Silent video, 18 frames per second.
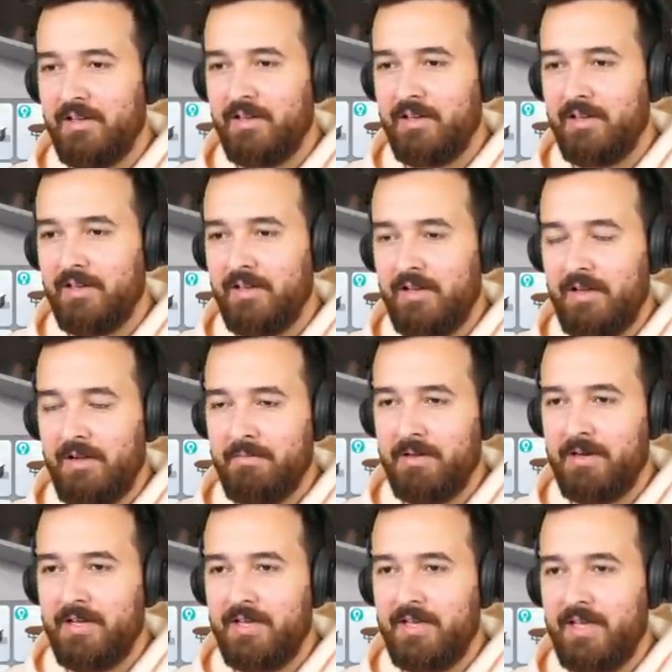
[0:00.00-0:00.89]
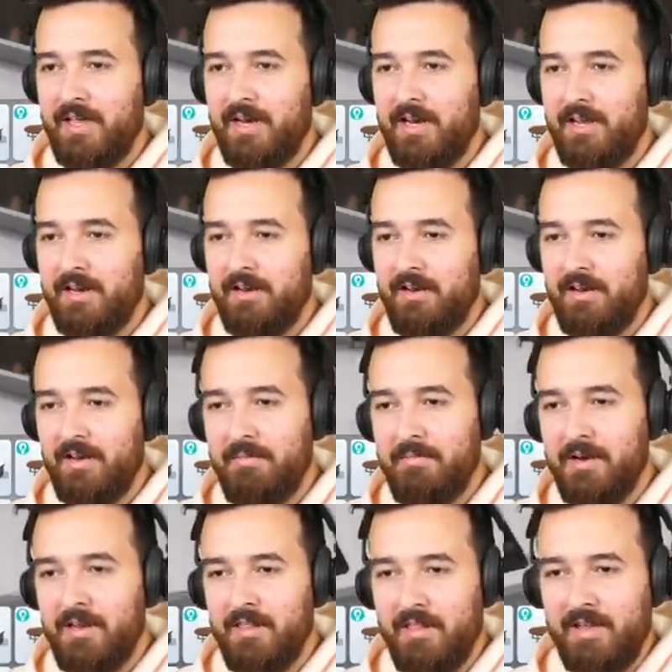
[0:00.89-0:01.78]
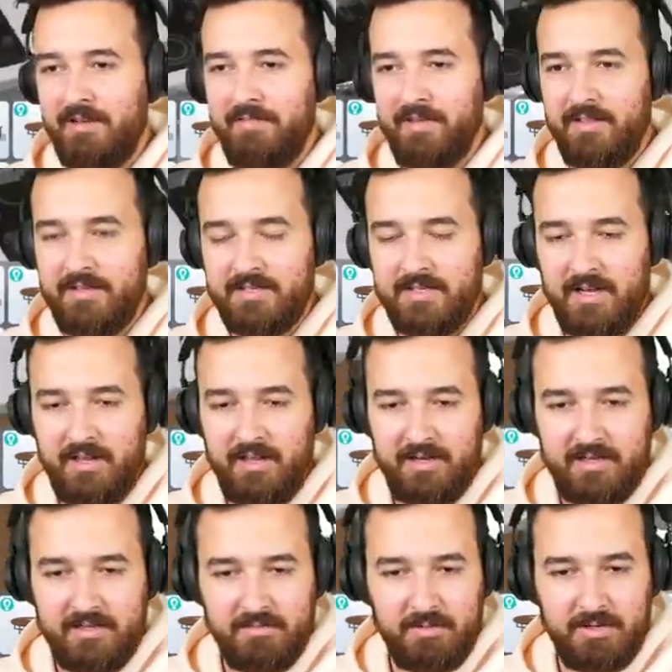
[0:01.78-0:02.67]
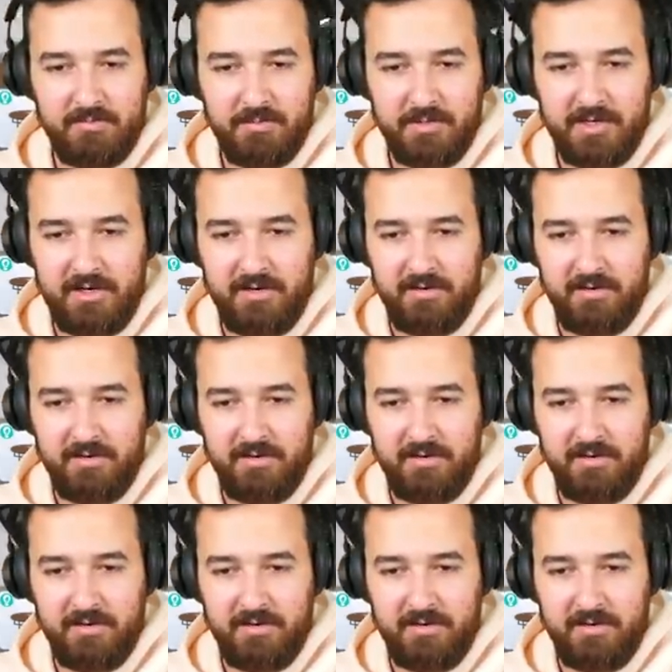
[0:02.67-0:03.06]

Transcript: Uh, I'm gonna get it. I'm gonna leave it in this color because we're, we're,